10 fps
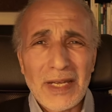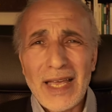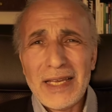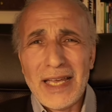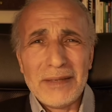
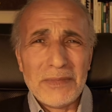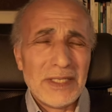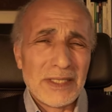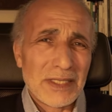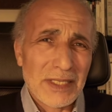I, am
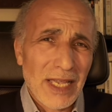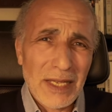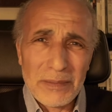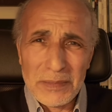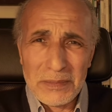it's, I
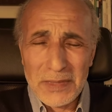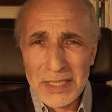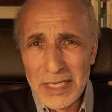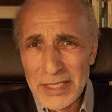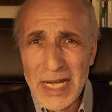am
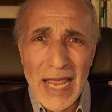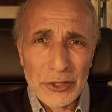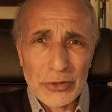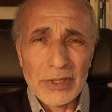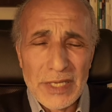an
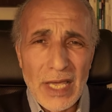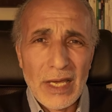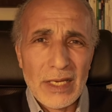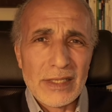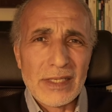intellectual,
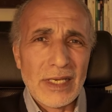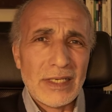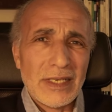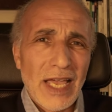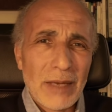yes,
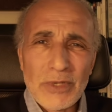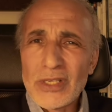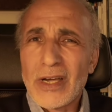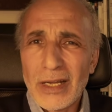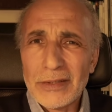and I'm a
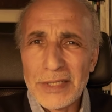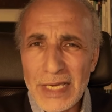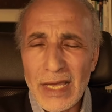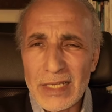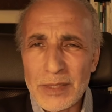scholar,
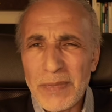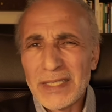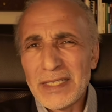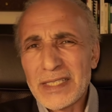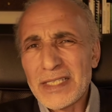yes,
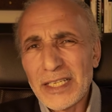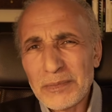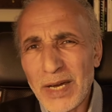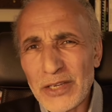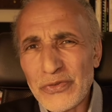but it's
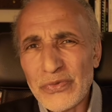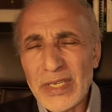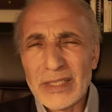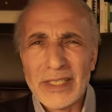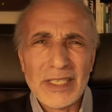not my field.